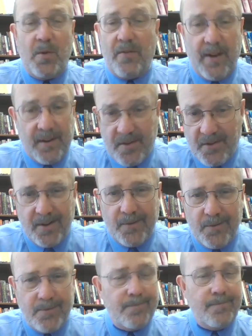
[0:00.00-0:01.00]
we find ourselves.
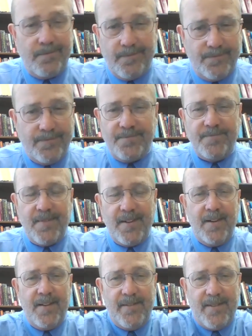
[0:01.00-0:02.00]

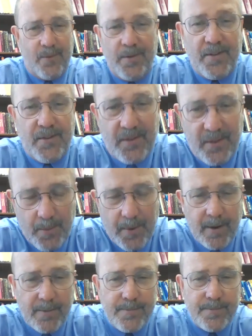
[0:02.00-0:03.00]
That's what this is
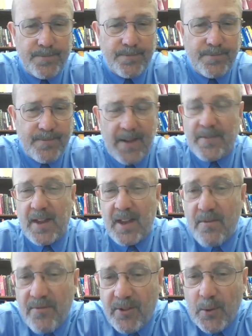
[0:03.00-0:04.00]
about. And the
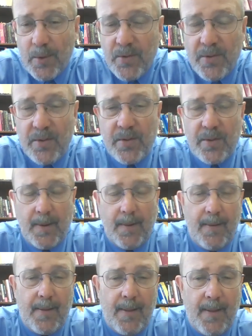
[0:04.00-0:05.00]
influences
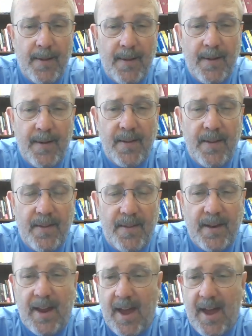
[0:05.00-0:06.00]

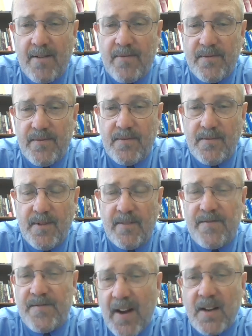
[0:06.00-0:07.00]
that have
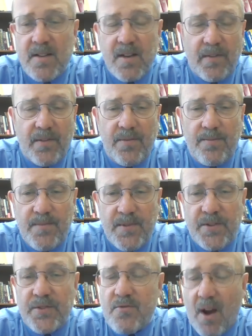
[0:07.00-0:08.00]
affected the
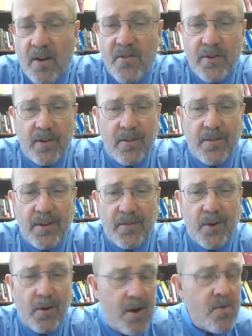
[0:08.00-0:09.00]
structures
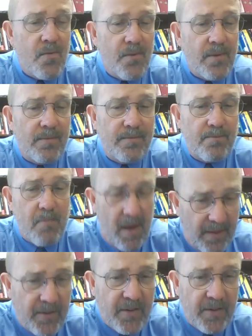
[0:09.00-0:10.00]
of your own
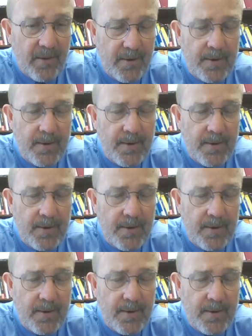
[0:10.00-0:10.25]
myths,